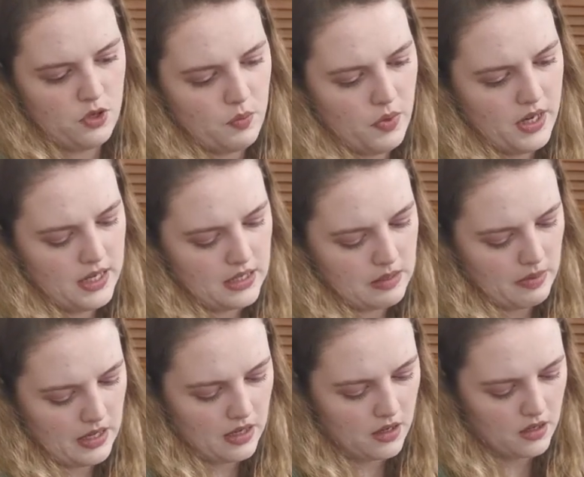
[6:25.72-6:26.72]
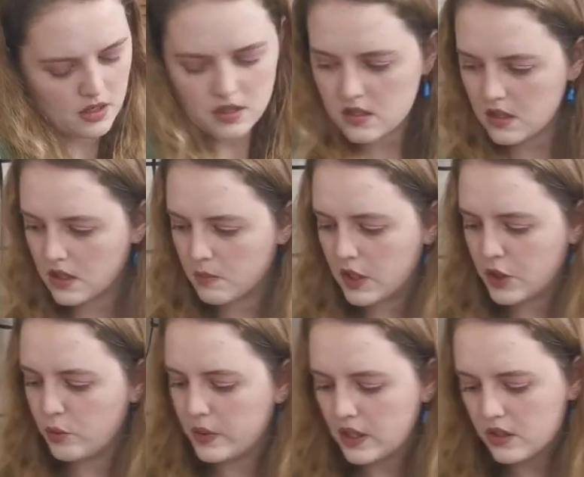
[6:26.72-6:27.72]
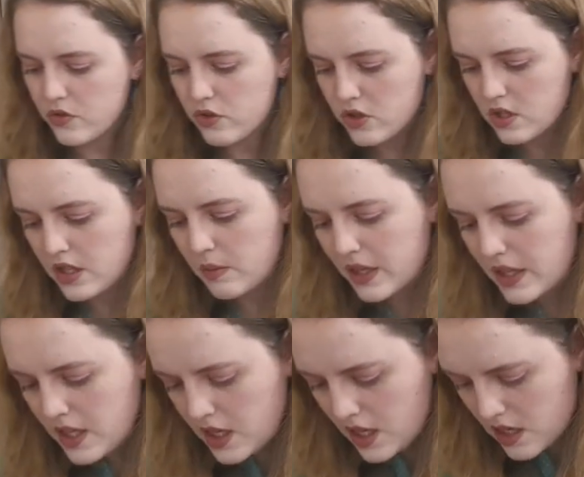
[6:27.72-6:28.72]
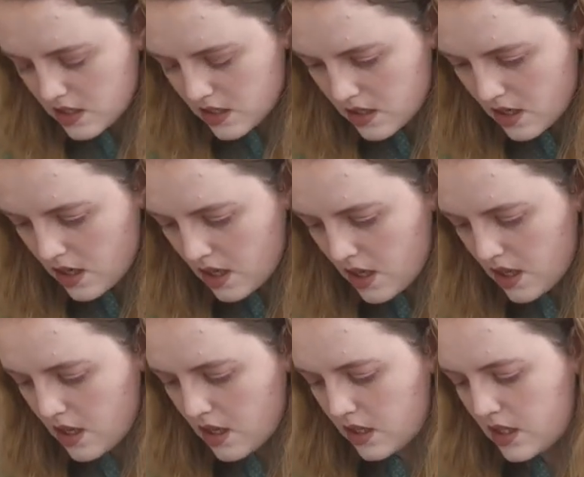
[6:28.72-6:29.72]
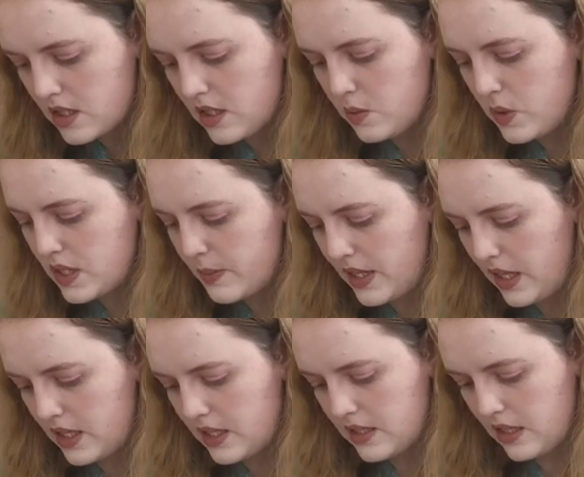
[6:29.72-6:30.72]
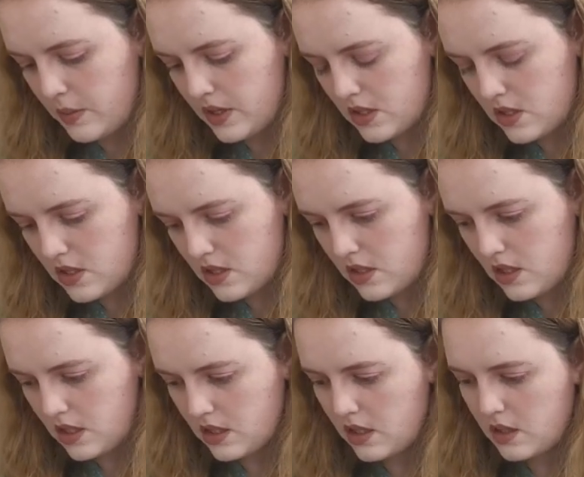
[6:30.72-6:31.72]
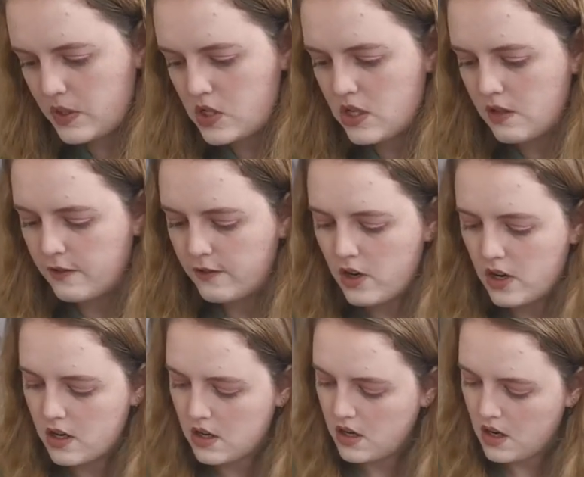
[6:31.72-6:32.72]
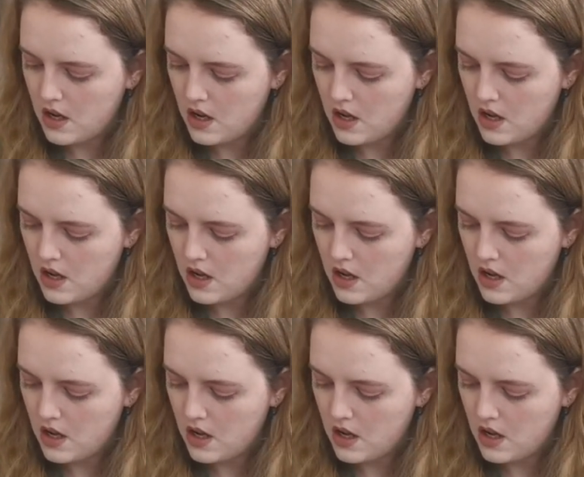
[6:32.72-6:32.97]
Which might explain this, and it might not be a construction thing, but I think it is, because this one's a bit less damaged, and especially at the front.